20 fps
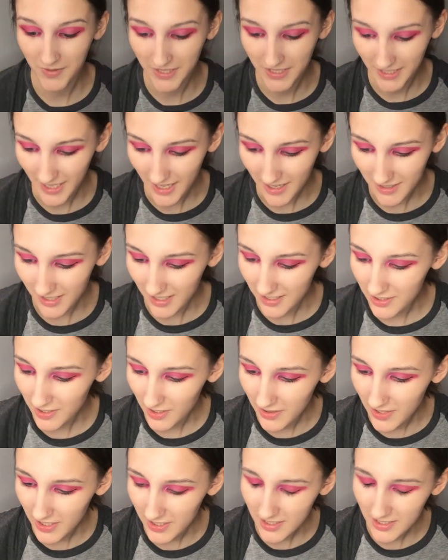But yes,
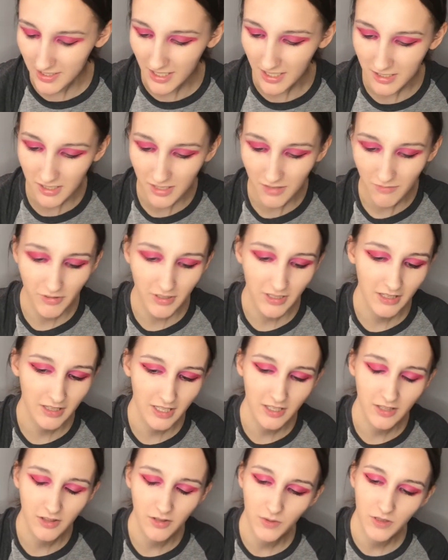actually, this is actually really
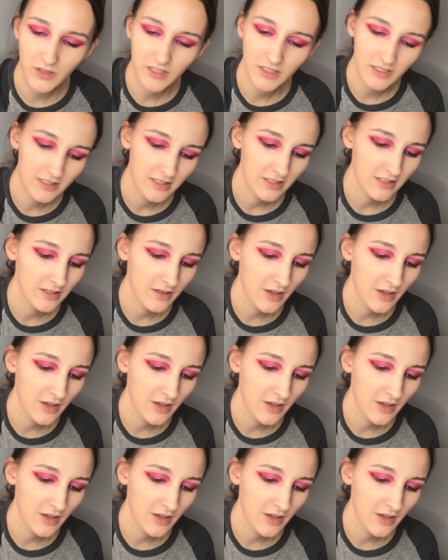like the way that this is.